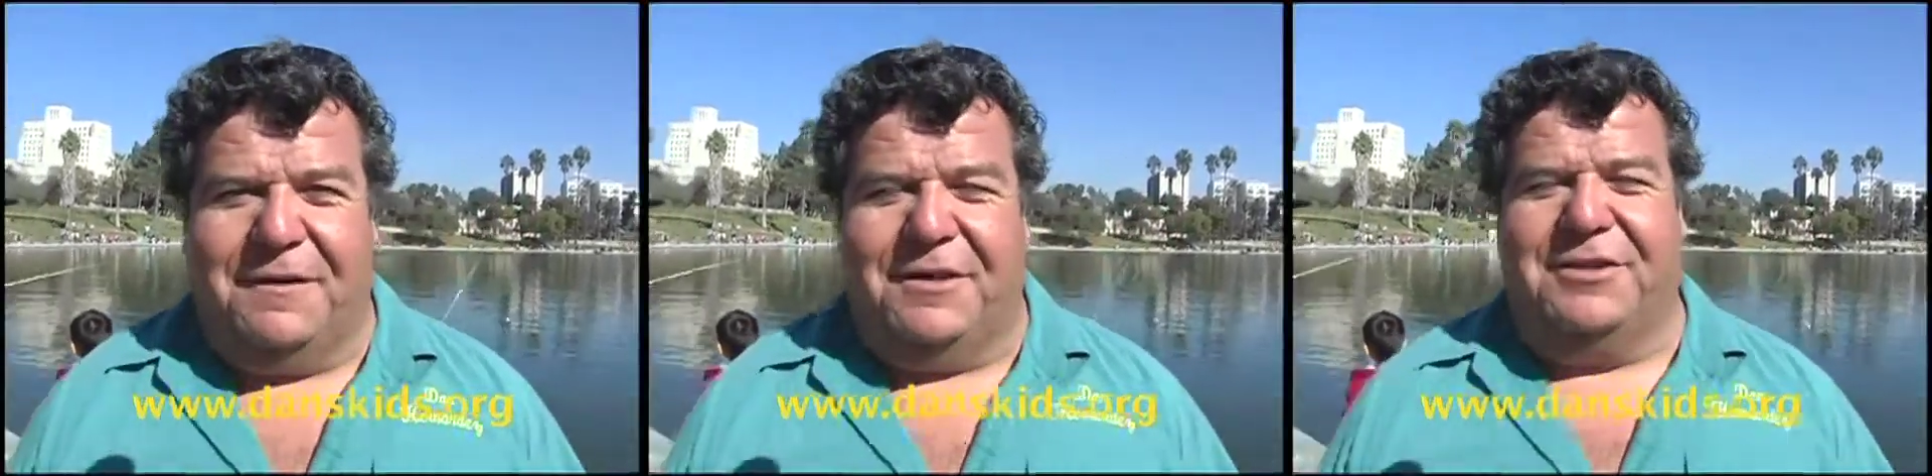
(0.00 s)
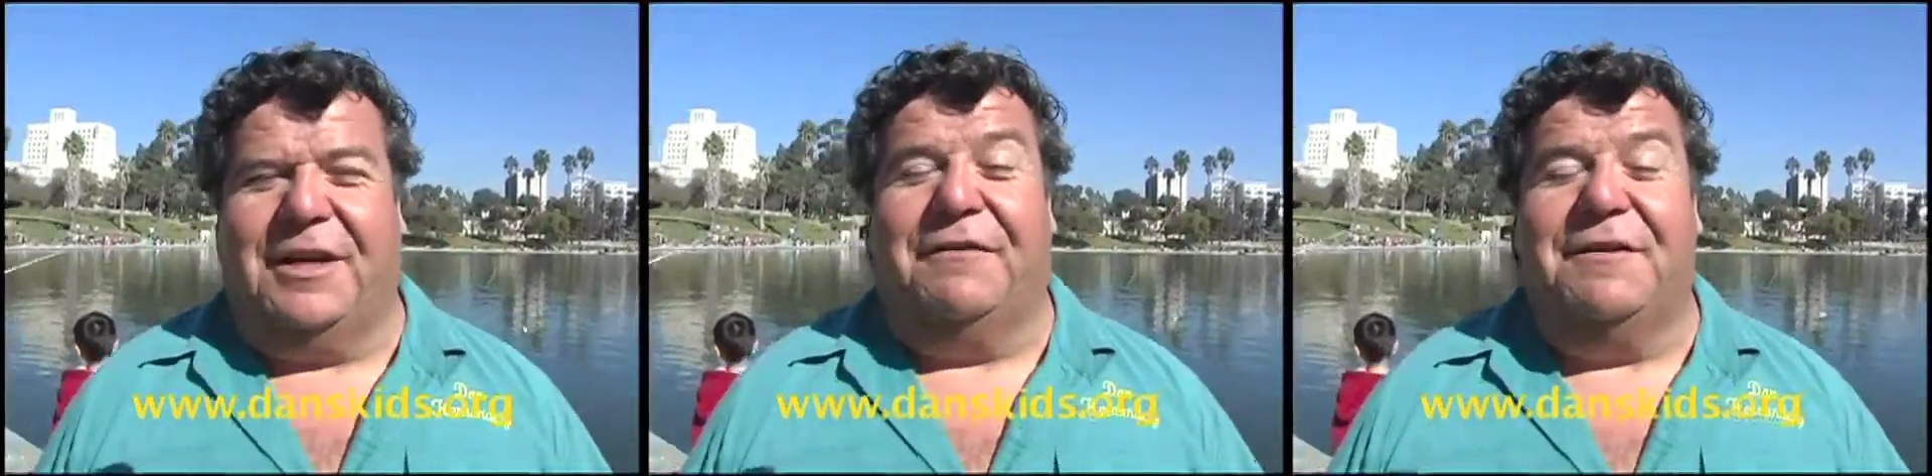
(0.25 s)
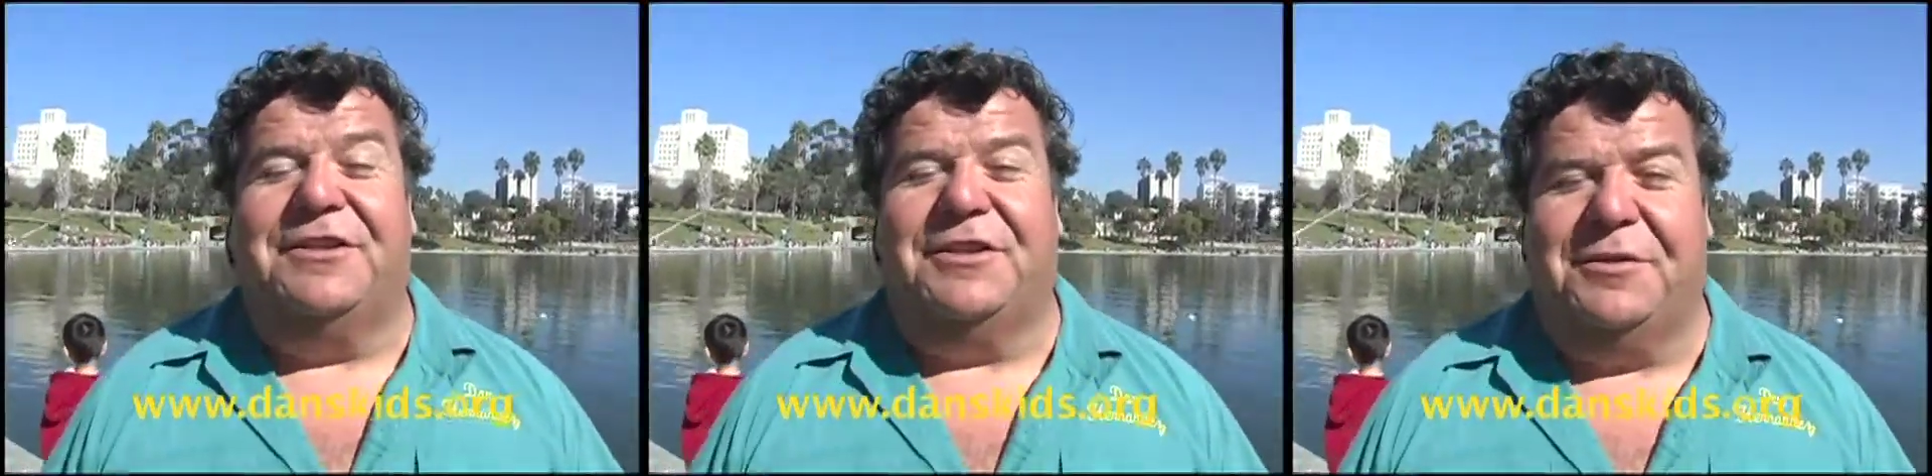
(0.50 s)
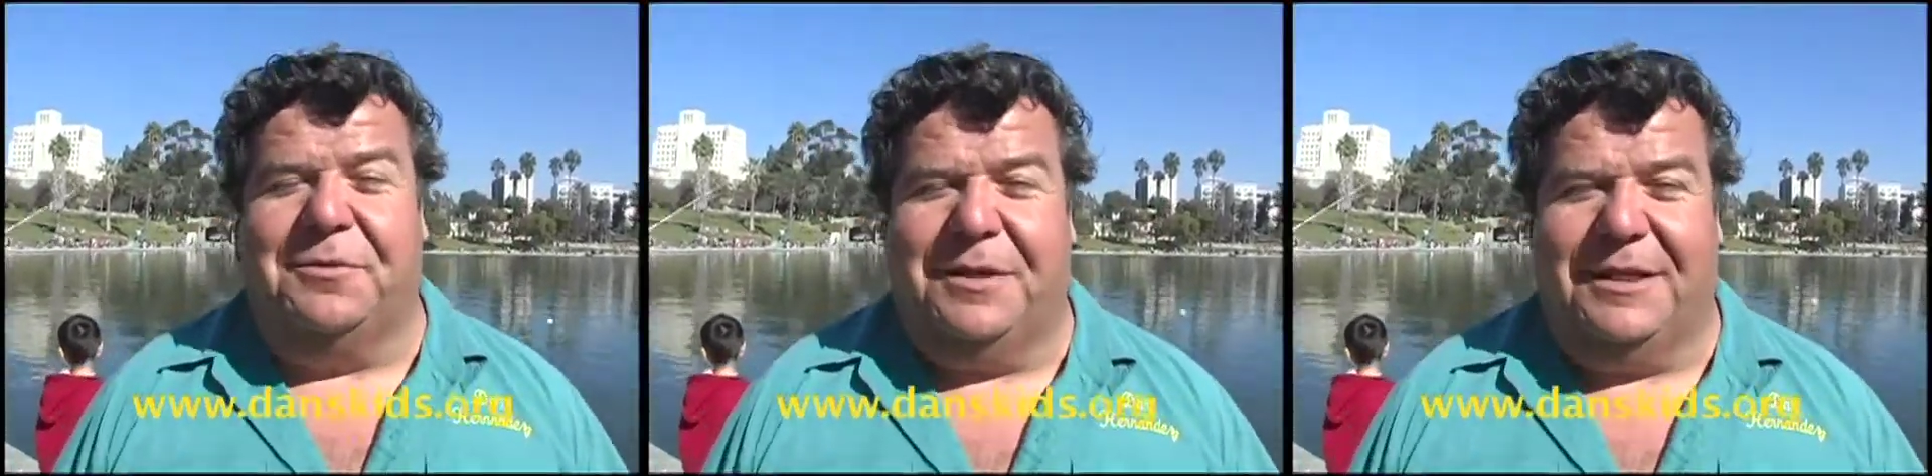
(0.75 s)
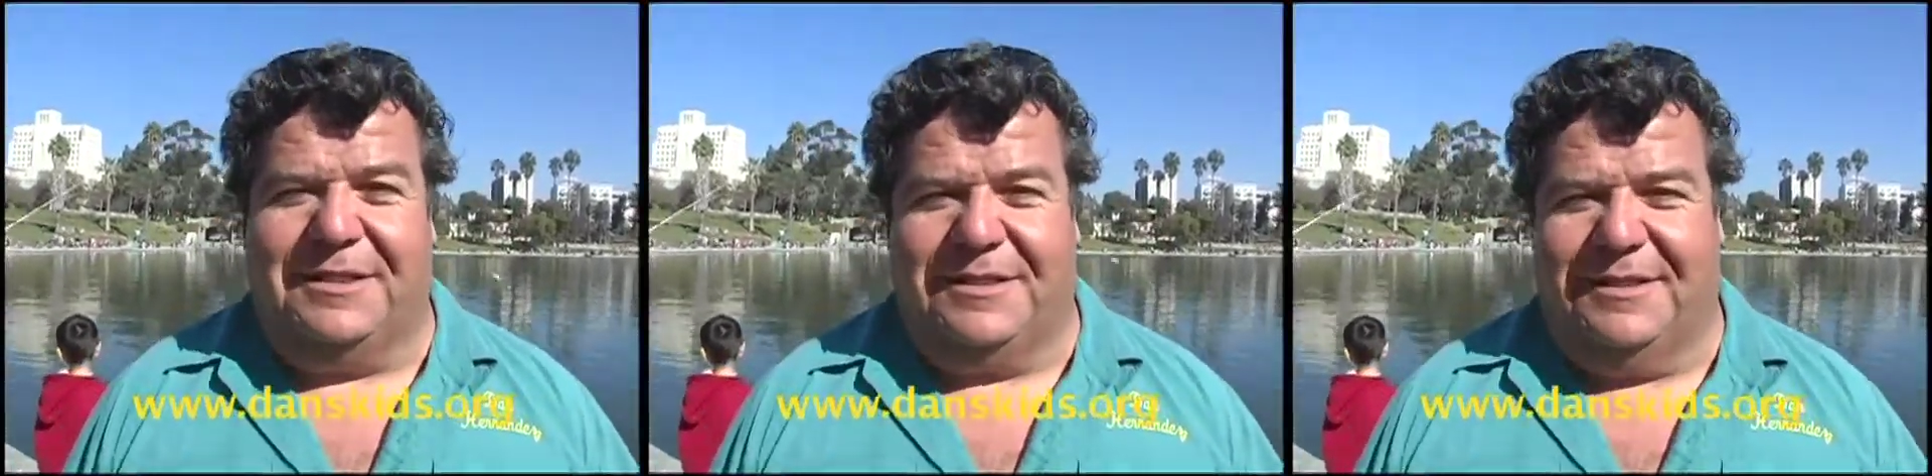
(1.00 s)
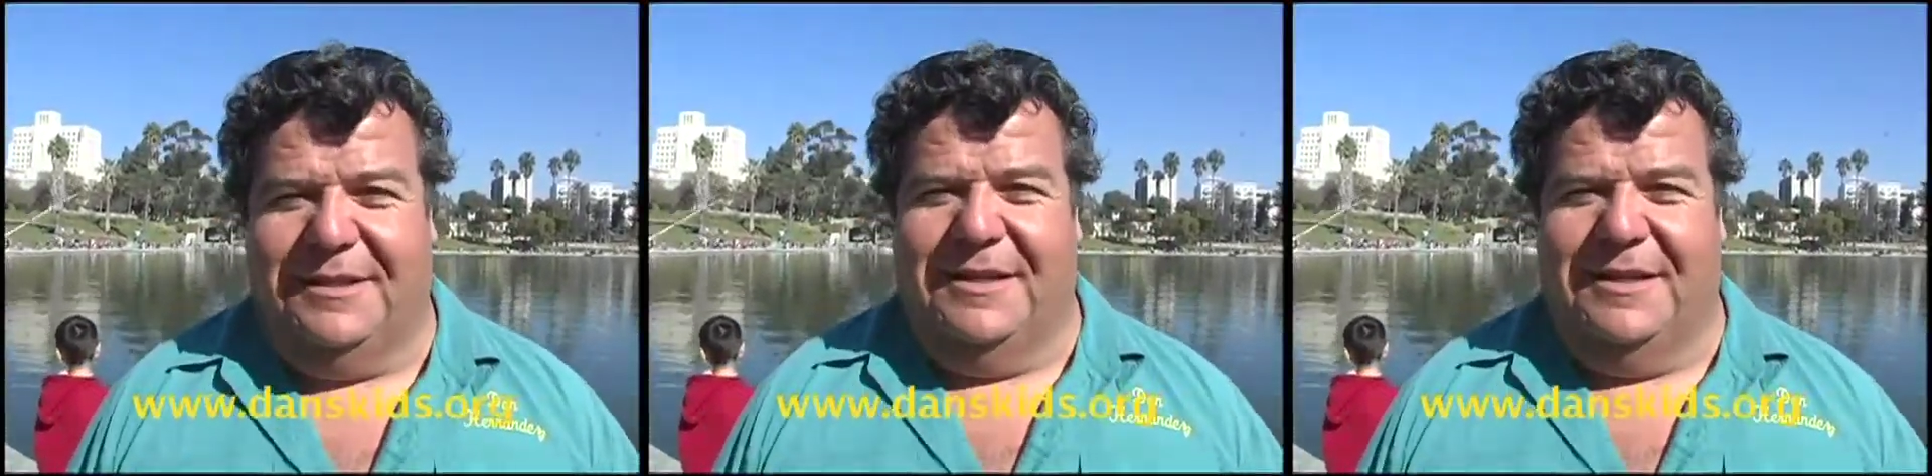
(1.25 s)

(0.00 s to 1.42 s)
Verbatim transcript: fish every two weeks.